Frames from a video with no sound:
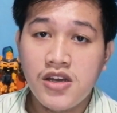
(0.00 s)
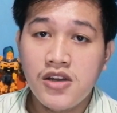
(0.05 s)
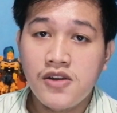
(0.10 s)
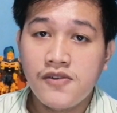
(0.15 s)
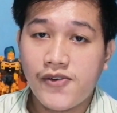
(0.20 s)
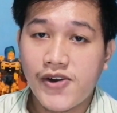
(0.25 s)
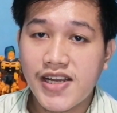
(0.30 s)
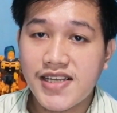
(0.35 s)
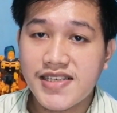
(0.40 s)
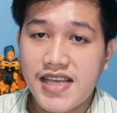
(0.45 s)

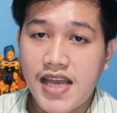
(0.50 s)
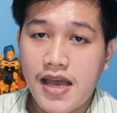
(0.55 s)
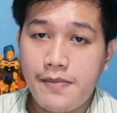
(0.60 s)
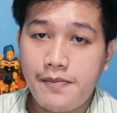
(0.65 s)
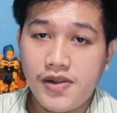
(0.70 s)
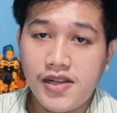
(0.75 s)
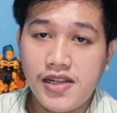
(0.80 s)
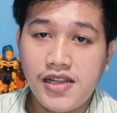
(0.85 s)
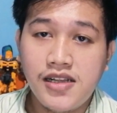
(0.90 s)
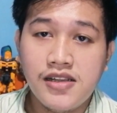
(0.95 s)
For
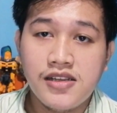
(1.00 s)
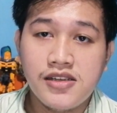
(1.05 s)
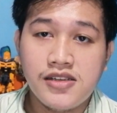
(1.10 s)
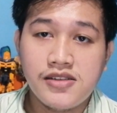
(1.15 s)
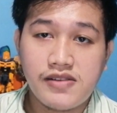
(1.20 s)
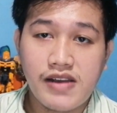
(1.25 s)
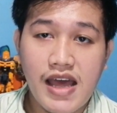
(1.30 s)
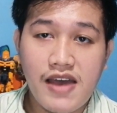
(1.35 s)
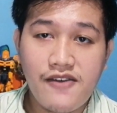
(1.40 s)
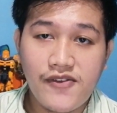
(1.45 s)
example,
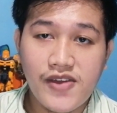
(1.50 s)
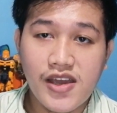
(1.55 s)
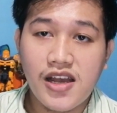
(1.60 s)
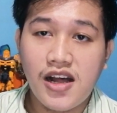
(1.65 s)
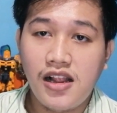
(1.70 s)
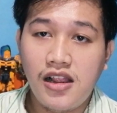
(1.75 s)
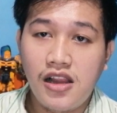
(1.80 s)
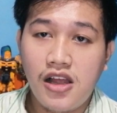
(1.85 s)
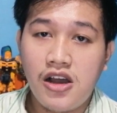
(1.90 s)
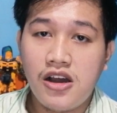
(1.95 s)
traffic
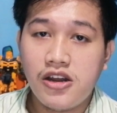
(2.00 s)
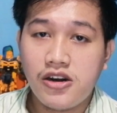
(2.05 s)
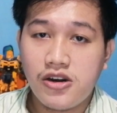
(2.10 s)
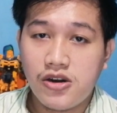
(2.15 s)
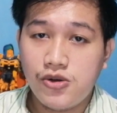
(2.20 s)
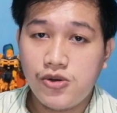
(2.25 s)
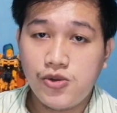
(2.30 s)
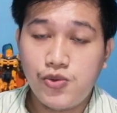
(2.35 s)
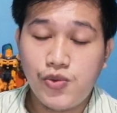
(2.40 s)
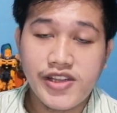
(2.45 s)
along a
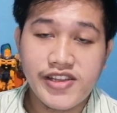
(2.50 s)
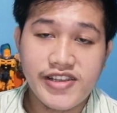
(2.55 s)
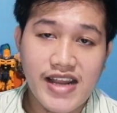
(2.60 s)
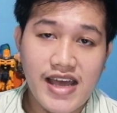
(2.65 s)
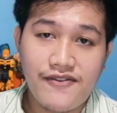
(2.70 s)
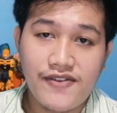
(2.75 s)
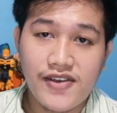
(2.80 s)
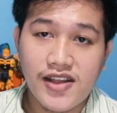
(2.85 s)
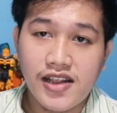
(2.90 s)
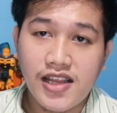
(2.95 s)
road with
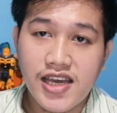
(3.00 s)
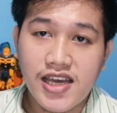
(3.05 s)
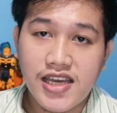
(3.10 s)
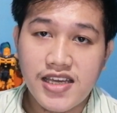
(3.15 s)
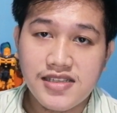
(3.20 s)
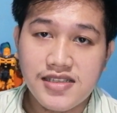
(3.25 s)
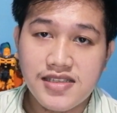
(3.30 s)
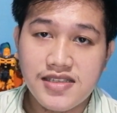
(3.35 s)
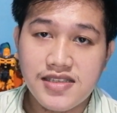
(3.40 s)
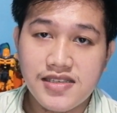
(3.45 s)
traffic
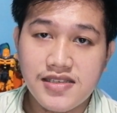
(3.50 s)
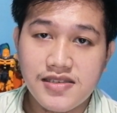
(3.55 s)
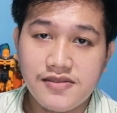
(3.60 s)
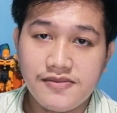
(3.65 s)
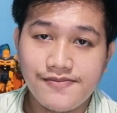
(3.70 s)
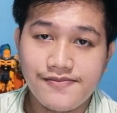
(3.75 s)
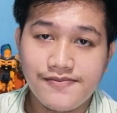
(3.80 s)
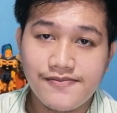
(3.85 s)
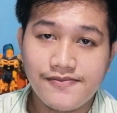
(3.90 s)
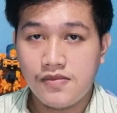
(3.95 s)
lights.
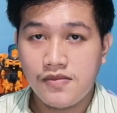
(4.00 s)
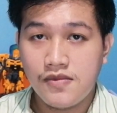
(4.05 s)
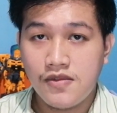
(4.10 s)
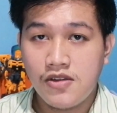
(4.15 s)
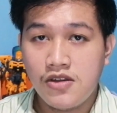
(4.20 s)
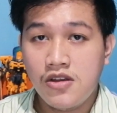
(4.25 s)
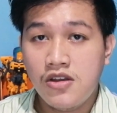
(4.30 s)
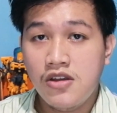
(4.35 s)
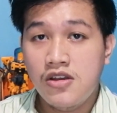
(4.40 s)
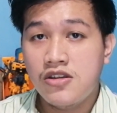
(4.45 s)

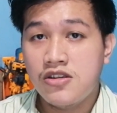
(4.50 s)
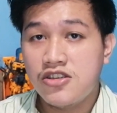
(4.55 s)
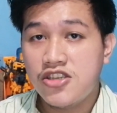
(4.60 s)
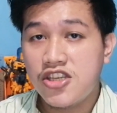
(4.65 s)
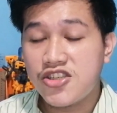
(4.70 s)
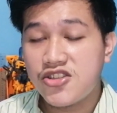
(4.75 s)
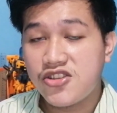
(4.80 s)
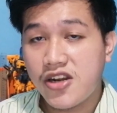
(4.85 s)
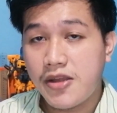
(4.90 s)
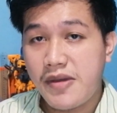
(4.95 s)

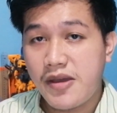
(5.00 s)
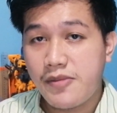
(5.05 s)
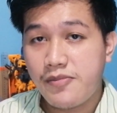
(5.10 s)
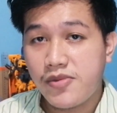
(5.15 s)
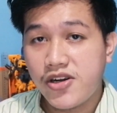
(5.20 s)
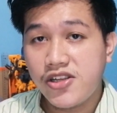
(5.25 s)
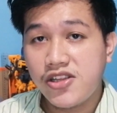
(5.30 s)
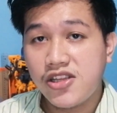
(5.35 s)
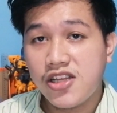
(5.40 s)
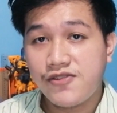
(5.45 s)
Just
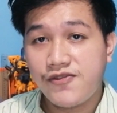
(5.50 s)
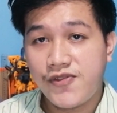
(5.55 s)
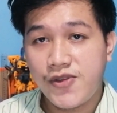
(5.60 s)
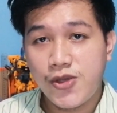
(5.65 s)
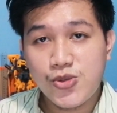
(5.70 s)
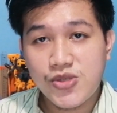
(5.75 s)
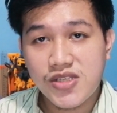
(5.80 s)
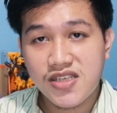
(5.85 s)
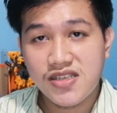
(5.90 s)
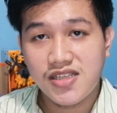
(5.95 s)
remember that
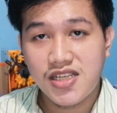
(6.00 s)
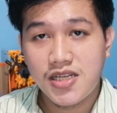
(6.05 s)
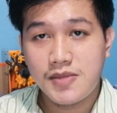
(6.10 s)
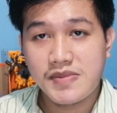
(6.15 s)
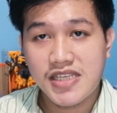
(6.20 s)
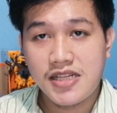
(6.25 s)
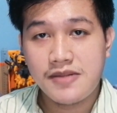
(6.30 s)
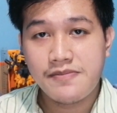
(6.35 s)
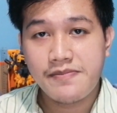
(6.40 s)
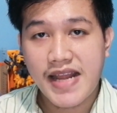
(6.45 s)
few systems
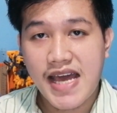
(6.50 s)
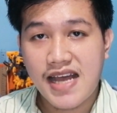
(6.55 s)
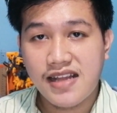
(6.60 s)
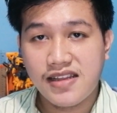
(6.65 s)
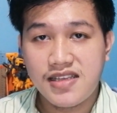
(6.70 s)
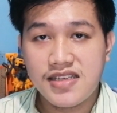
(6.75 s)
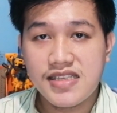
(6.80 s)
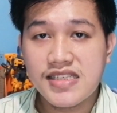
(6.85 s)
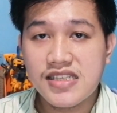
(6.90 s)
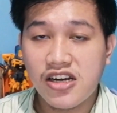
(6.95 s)
in
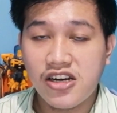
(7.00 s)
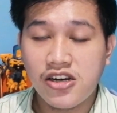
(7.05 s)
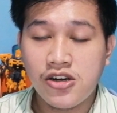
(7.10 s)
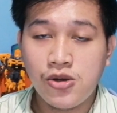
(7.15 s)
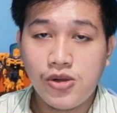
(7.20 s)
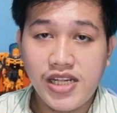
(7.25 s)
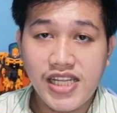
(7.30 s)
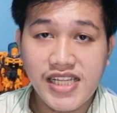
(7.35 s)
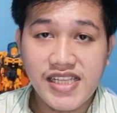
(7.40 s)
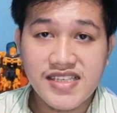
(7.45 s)
practice are
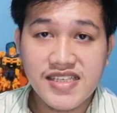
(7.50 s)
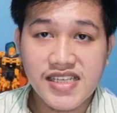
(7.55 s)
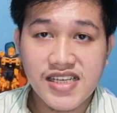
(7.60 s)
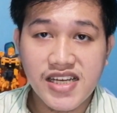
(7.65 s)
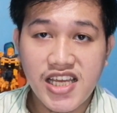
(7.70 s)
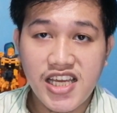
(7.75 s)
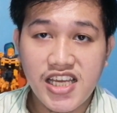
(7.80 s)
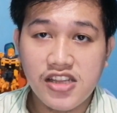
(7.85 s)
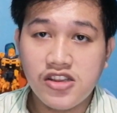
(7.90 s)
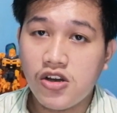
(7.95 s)
wholly
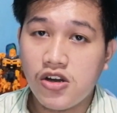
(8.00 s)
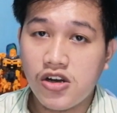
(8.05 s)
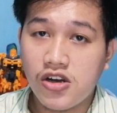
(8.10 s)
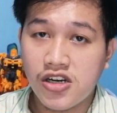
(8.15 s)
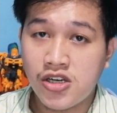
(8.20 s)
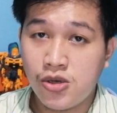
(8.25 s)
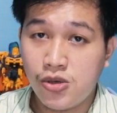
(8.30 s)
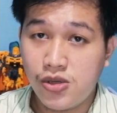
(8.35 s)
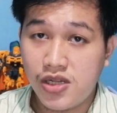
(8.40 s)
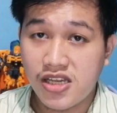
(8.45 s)
discrete or
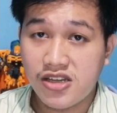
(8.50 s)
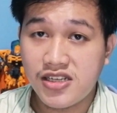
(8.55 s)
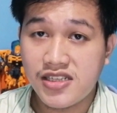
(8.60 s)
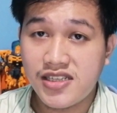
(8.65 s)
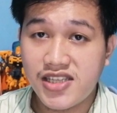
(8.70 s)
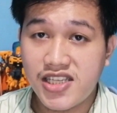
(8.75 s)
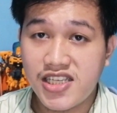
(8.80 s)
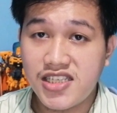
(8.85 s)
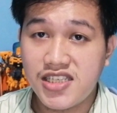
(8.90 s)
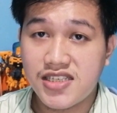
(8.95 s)
wholly
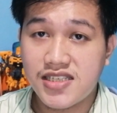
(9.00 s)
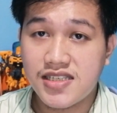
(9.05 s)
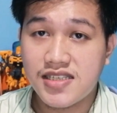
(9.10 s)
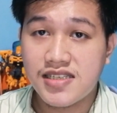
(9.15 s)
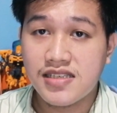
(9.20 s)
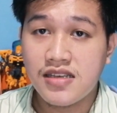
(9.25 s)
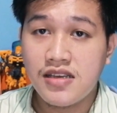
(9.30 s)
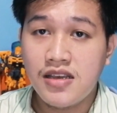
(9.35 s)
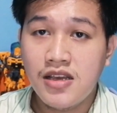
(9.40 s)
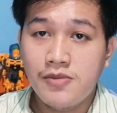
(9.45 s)

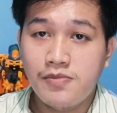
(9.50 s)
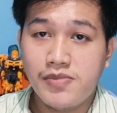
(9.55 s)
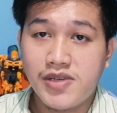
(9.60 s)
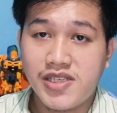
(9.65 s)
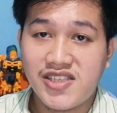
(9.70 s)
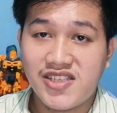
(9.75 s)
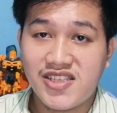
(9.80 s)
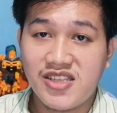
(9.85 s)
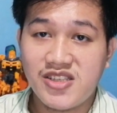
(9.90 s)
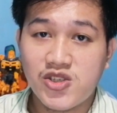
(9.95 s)
continuous.
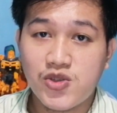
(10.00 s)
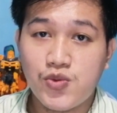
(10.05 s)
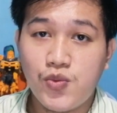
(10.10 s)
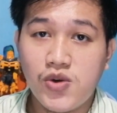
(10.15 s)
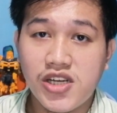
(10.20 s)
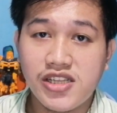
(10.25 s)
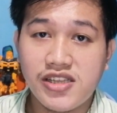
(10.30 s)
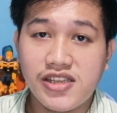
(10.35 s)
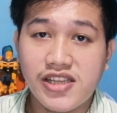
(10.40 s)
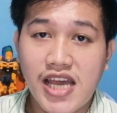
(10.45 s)
But since
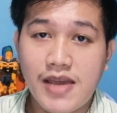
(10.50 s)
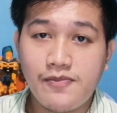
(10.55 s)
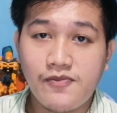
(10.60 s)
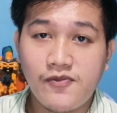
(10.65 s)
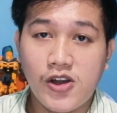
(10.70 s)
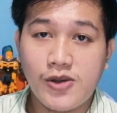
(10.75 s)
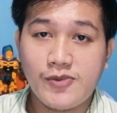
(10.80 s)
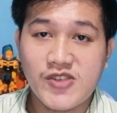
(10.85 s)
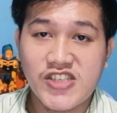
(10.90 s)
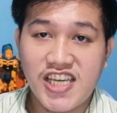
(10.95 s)
one type
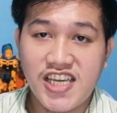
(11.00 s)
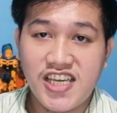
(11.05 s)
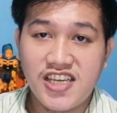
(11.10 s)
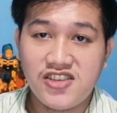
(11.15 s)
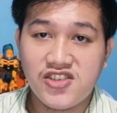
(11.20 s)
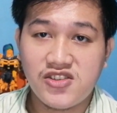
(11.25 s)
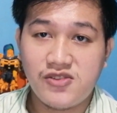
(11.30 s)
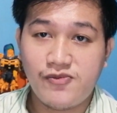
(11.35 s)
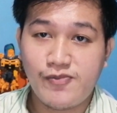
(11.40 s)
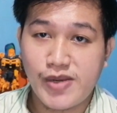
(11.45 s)
of
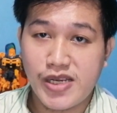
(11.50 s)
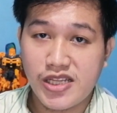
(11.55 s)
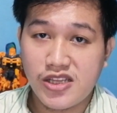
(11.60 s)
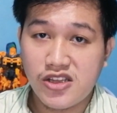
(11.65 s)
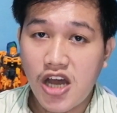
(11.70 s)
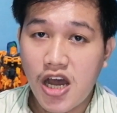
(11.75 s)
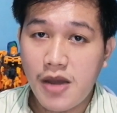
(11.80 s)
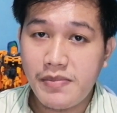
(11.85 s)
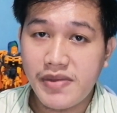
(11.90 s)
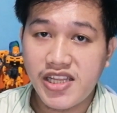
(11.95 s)
change
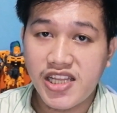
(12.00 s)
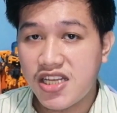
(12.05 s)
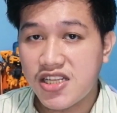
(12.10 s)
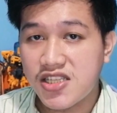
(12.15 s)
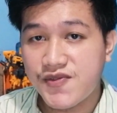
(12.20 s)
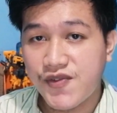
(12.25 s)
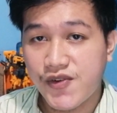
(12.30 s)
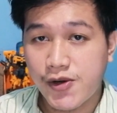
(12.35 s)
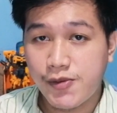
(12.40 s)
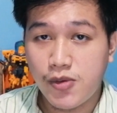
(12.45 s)
predominates
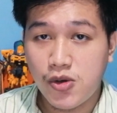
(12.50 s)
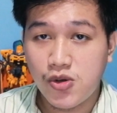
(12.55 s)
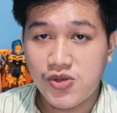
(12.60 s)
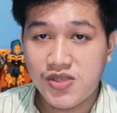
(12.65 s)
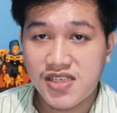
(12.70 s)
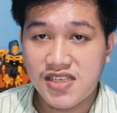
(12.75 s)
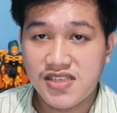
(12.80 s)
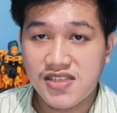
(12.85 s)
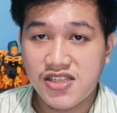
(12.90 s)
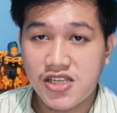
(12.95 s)
for most
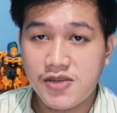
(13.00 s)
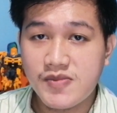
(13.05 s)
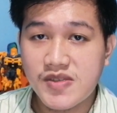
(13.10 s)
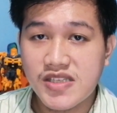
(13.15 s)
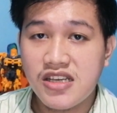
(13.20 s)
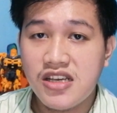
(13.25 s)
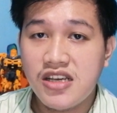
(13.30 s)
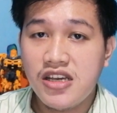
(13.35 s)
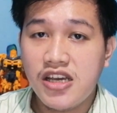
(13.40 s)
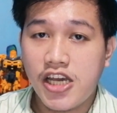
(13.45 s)
systems,
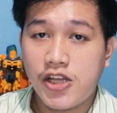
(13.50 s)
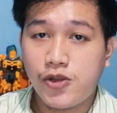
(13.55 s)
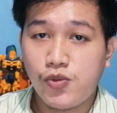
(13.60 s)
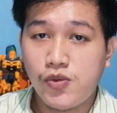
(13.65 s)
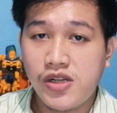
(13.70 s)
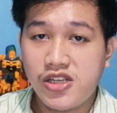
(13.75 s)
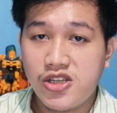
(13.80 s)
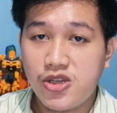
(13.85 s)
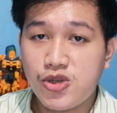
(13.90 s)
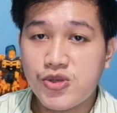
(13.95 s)
it
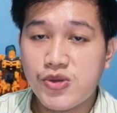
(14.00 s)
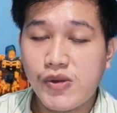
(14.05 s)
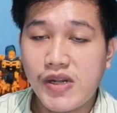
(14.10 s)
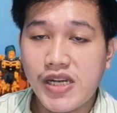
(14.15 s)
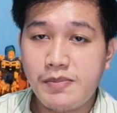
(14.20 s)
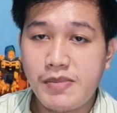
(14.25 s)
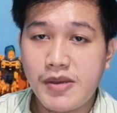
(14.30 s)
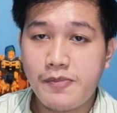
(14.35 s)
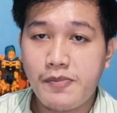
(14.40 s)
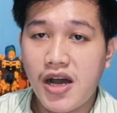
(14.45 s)
will usually
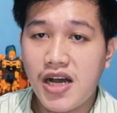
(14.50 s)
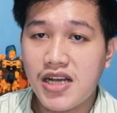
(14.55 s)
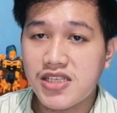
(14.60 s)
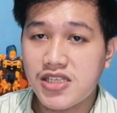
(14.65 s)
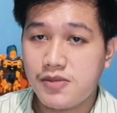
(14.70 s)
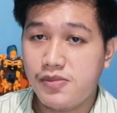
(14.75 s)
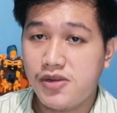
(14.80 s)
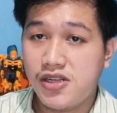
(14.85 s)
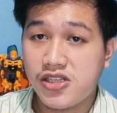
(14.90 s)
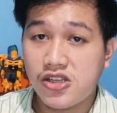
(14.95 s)
be
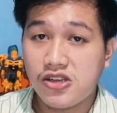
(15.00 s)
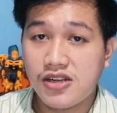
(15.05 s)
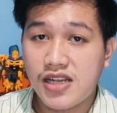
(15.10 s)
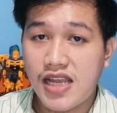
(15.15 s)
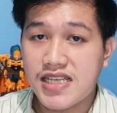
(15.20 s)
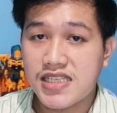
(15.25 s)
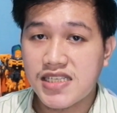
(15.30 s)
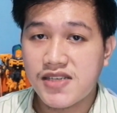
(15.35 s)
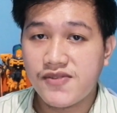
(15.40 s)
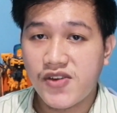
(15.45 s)
possible to
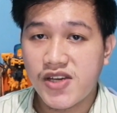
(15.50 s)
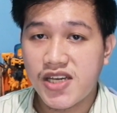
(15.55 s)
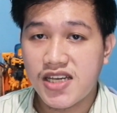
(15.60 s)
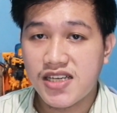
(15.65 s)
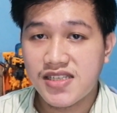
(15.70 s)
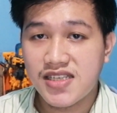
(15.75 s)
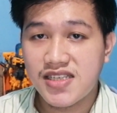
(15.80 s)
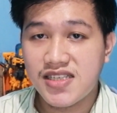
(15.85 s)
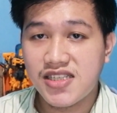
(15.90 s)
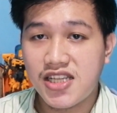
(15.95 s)
classify a
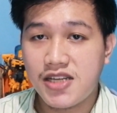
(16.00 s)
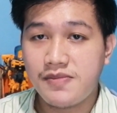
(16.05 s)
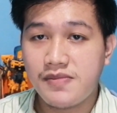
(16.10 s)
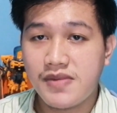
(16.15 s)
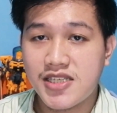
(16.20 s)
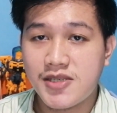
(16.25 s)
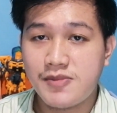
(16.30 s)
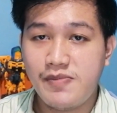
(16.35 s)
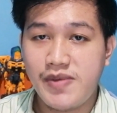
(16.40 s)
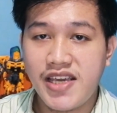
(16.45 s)
system
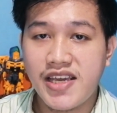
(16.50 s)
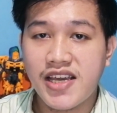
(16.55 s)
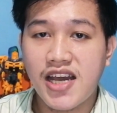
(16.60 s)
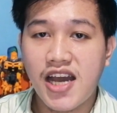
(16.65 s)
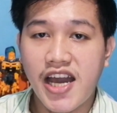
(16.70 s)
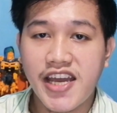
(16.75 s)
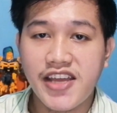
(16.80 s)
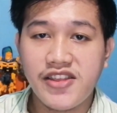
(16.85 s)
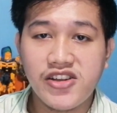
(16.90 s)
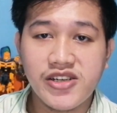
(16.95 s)
as being
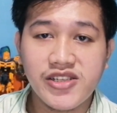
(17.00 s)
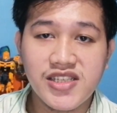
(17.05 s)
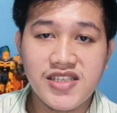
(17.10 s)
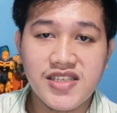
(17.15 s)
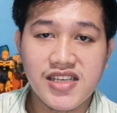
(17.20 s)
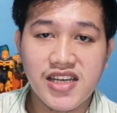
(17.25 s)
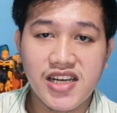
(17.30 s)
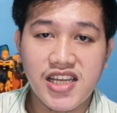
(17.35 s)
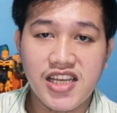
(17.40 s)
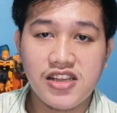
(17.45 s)
either
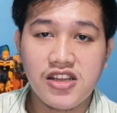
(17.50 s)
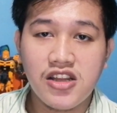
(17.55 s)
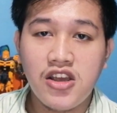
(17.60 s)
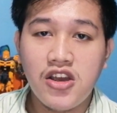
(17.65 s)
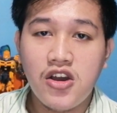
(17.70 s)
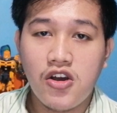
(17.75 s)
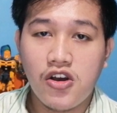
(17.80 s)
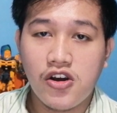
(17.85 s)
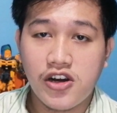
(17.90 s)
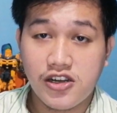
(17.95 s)
discrete
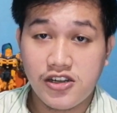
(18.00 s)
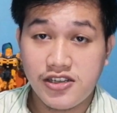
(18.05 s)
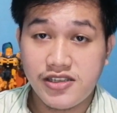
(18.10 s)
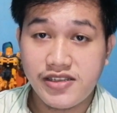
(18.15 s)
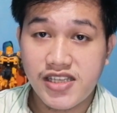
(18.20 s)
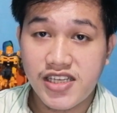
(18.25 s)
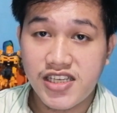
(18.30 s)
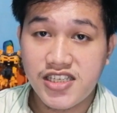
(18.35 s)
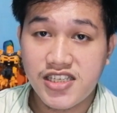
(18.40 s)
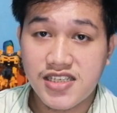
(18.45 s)
or
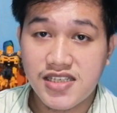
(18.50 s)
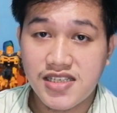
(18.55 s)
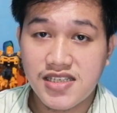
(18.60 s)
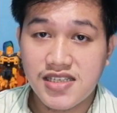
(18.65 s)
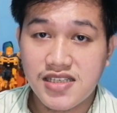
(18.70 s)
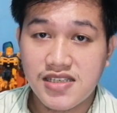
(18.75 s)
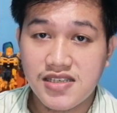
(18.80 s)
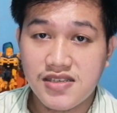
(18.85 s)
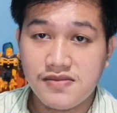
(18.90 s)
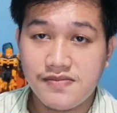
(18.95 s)

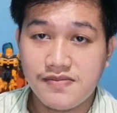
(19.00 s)
continuous.